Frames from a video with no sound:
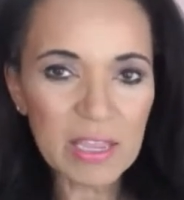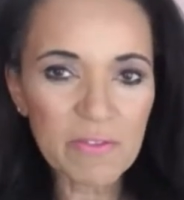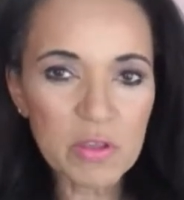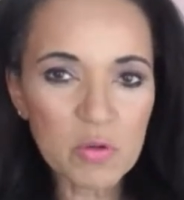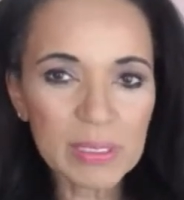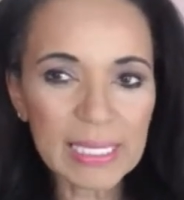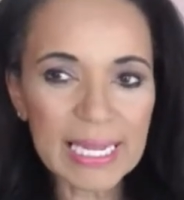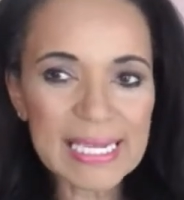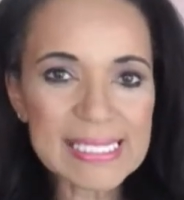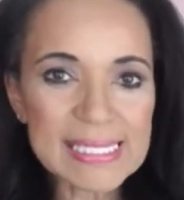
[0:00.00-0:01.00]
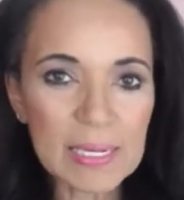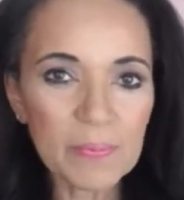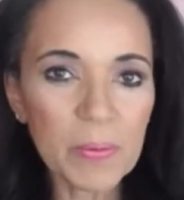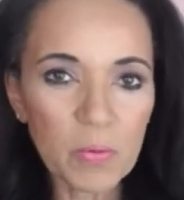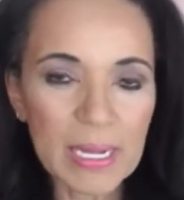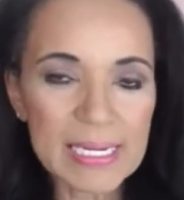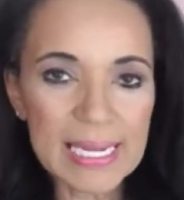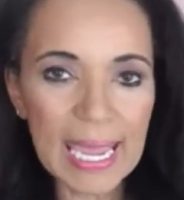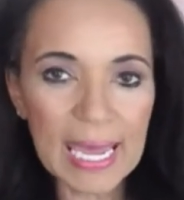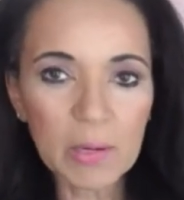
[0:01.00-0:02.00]
if you would like a simple way to
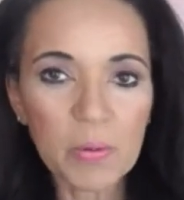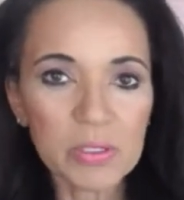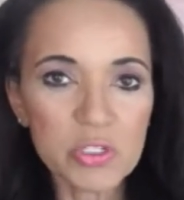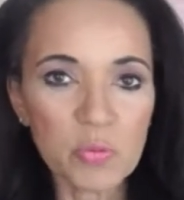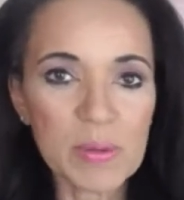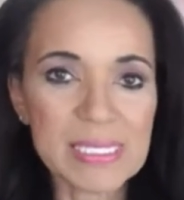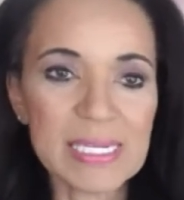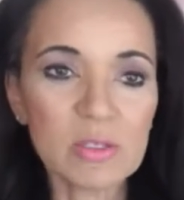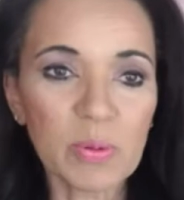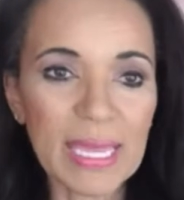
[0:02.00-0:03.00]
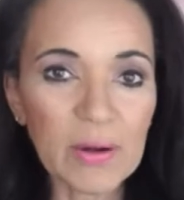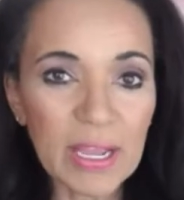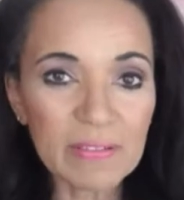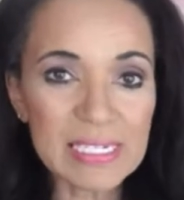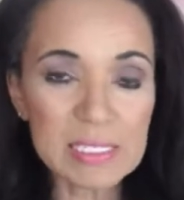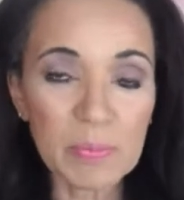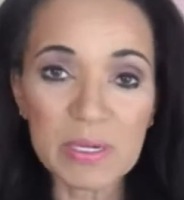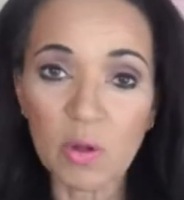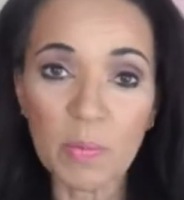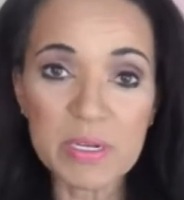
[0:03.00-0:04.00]
catapult your business without having to spend
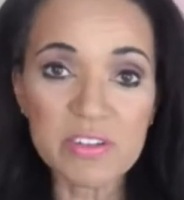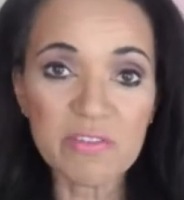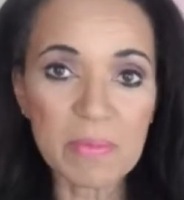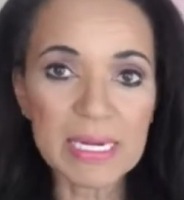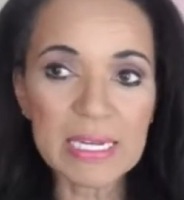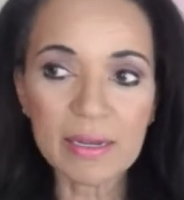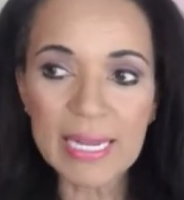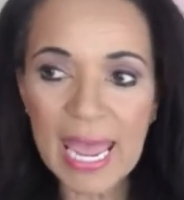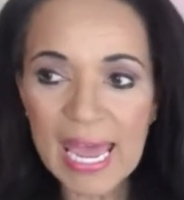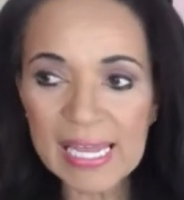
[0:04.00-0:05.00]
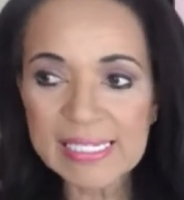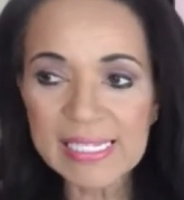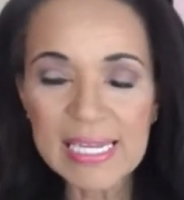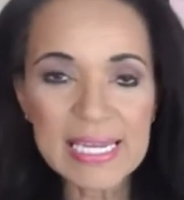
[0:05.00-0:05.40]
a whole bunch of money on ads